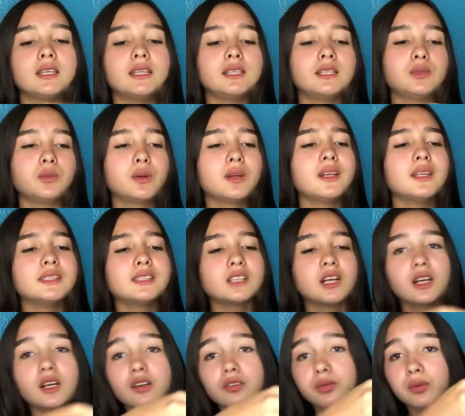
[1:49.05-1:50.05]
is we're gonna
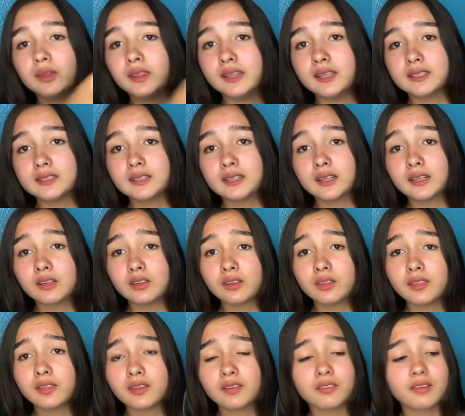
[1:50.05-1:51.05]
start off with this little
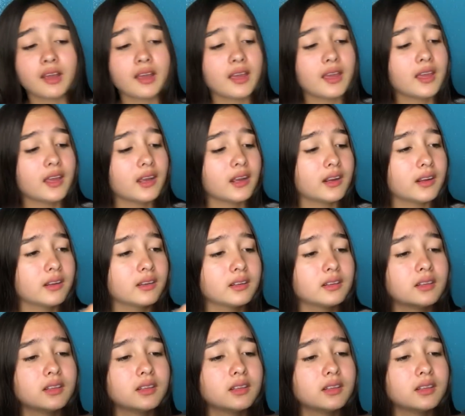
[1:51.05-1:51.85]
thing right here.